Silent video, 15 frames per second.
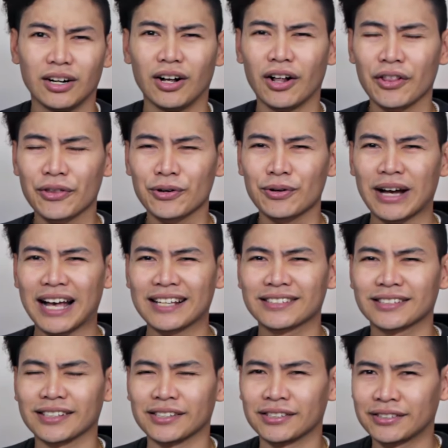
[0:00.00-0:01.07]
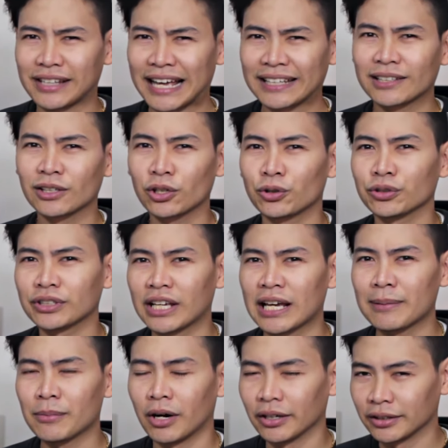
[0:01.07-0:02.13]
Although as a standalone
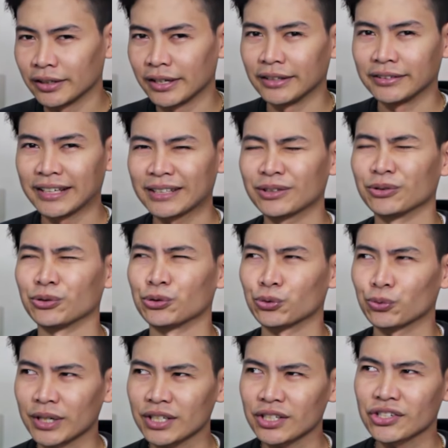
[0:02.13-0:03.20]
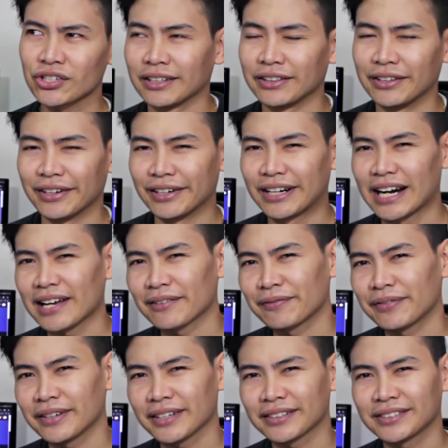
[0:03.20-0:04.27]
game on the Nintendo Switch, the
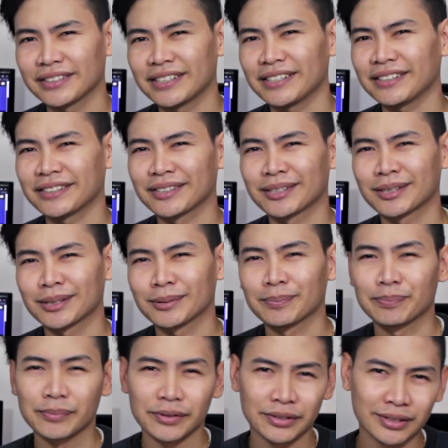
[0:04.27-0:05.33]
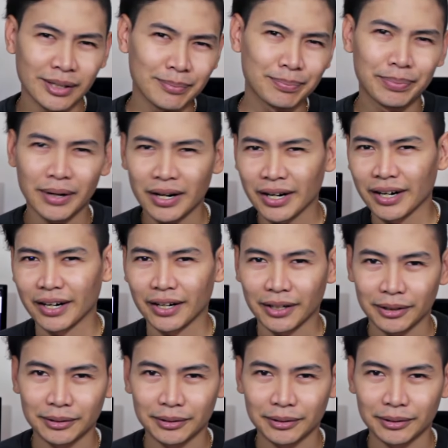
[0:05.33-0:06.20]
graphics is subpar.